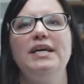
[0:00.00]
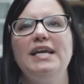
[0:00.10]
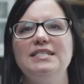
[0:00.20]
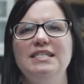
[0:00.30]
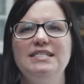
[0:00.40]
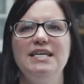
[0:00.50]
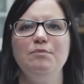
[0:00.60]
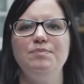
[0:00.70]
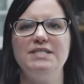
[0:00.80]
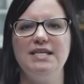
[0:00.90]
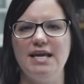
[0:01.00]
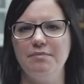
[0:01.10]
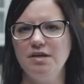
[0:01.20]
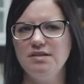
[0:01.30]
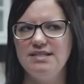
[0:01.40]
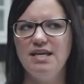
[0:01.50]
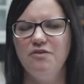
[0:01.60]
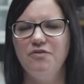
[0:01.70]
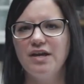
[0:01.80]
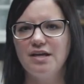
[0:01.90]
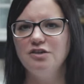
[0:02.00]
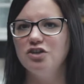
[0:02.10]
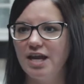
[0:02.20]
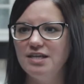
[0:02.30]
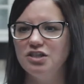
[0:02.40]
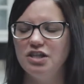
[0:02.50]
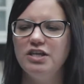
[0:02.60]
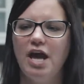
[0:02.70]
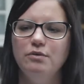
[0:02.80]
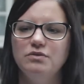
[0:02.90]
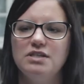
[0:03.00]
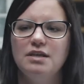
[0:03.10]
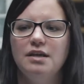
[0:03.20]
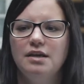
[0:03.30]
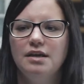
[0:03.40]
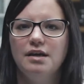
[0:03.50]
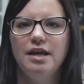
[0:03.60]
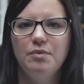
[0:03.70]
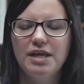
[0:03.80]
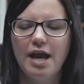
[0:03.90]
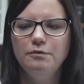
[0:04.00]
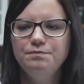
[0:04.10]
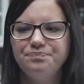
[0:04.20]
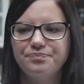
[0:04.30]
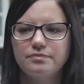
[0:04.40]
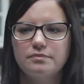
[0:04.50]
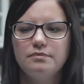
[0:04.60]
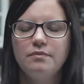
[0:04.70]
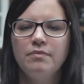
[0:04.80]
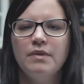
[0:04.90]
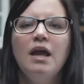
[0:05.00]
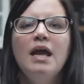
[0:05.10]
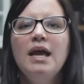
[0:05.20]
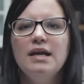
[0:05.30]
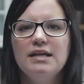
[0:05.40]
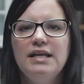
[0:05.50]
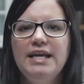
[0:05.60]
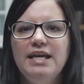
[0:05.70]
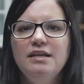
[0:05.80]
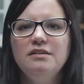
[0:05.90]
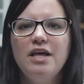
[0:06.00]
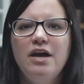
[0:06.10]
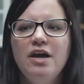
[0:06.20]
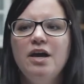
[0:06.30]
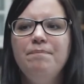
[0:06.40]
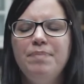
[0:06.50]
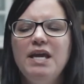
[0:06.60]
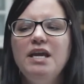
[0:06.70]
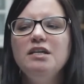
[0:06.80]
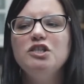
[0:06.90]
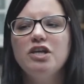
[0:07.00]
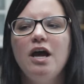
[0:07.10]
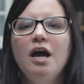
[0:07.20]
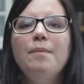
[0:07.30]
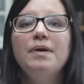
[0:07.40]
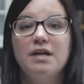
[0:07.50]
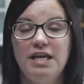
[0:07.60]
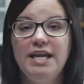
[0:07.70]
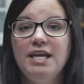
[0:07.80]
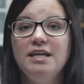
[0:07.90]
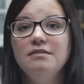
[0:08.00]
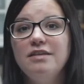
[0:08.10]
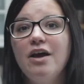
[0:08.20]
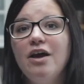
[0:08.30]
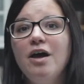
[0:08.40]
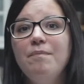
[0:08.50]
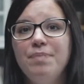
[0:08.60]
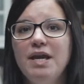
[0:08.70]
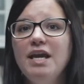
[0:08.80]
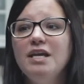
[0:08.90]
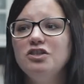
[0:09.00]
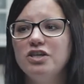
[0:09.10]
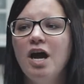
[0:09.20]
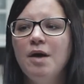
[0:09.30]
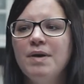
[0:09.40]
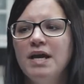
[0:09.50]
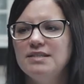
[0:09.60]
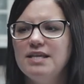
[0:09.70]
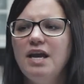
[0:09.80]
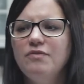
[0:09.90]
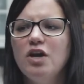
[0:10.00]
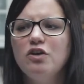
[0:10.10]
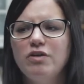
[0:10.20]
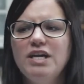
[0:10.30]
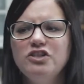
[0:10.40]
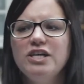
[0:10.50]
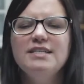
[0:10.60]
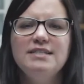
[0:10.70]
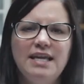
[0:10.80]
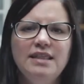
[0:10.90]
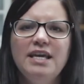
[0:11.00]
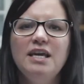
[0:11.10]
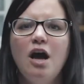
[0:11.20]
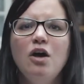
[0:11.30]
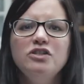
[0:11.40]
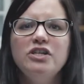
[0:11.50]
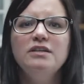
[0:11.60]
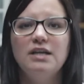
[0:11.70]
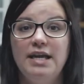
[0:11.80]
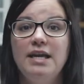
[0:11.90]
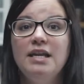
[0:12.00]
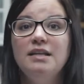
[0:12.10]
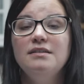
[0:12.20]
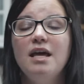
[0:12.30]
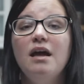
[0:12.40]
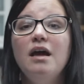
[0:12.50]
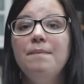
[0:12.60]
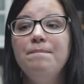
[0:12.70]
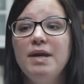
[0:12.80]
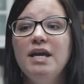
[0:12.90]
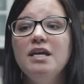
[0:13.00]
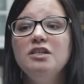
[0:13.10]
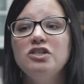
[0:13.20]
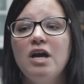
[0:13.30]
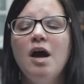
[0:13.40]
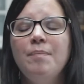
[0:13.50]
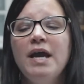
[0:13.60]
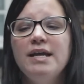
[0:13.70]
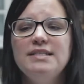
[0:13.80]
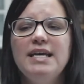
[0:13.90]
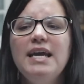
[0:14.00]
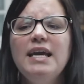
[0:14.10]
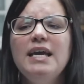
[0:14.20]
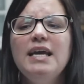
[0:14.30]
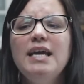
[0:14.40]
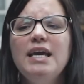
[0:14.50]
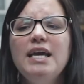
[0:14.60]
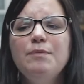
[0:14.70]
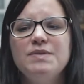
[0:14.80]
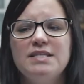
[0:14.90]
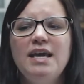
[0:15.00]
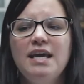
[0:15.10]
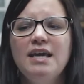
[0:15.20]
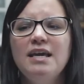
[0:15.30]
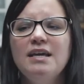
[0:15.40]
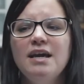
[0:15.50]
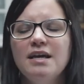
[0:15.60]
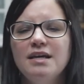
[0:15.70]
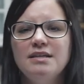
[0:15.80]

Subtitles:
I get to deep sea. I'm going to see if I can change the note. Here we go. Clean the beach up, clean the beach up, save the creatures in the ocean, clean the beach up. Deep sea,